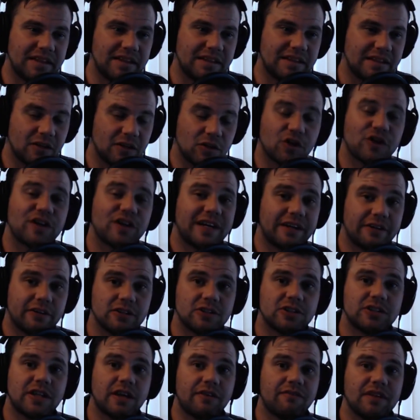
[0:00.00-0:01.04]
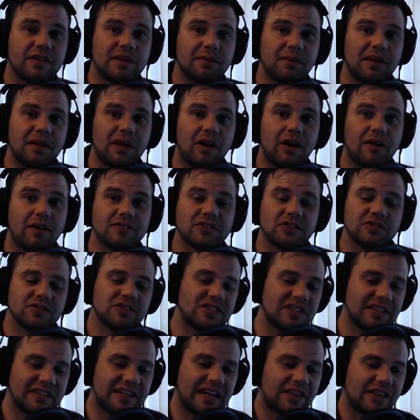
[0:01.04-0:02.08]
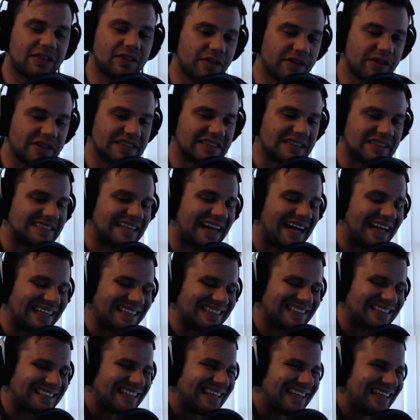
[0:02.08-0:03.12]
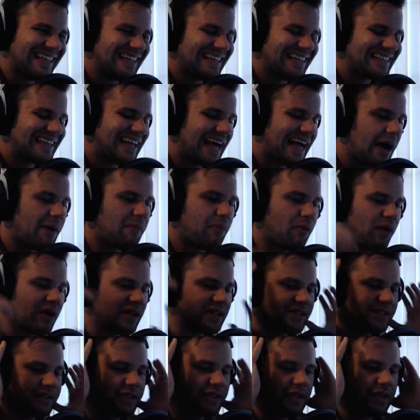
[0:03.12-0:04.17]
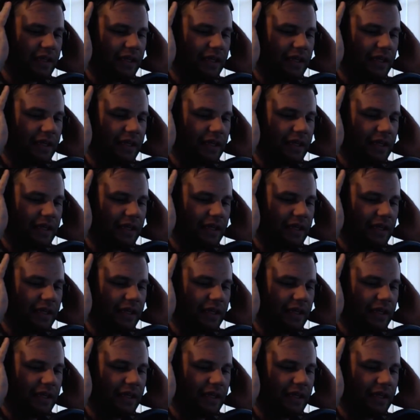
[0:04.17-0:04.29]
they're looking in good shape for the playoffs. So sitting at third is the Dallas Cowboys.